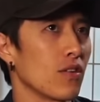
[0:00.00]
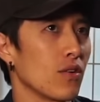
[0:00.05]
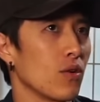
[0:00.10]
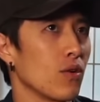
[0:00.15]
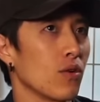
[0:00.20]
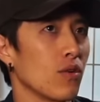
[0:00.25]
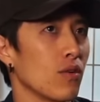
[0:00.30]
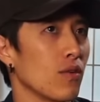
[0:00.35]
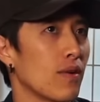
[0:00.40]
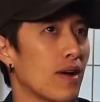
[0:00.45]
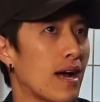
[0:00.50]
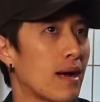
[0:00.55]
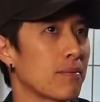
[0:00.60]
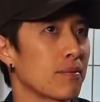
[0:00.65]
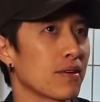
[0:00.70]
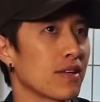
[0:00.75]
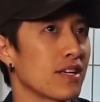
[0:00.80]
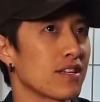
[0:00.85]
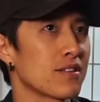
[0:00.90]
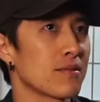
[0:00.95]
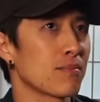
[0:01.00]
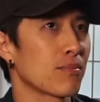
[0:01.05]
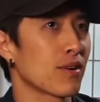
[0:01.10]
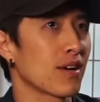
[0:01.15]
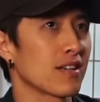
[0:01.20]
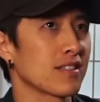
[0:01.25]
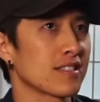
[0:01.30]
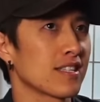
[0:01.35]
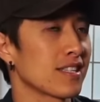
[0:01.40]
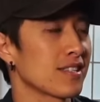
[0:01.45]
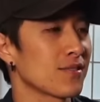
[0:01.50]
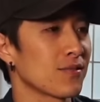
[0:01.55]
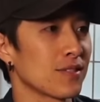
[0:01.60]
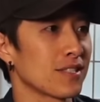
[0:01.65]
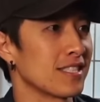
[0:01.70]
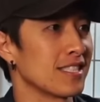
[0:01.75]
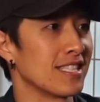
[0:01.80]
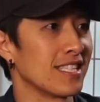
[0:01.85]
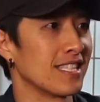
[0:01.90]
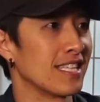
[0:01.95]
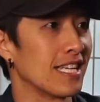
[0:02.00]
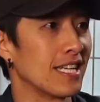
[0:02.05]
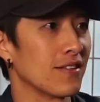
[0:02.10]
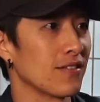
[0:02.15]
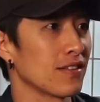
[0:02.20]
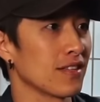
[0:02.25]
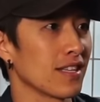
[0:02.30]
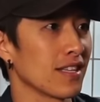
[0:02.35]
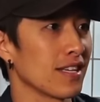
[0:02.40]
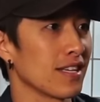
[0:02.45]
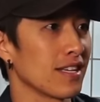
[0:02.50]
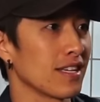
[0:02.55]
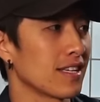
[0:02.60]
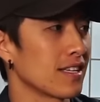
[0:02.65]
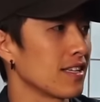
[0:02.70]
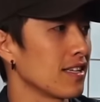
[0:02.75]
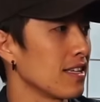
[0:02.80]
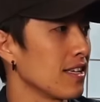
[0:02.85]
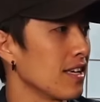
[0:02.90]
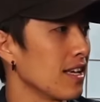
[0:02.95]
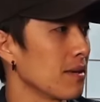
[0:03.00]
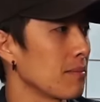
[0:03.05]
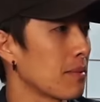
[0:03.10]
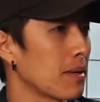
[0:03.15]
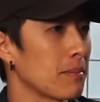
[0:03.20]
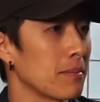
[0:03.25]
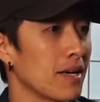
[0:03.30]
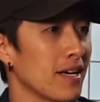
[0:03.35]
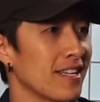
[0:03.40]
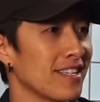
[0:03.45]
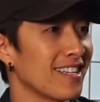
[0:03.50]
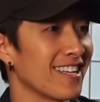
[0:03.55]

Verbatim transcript: The whole application process wasn't even like in my mind,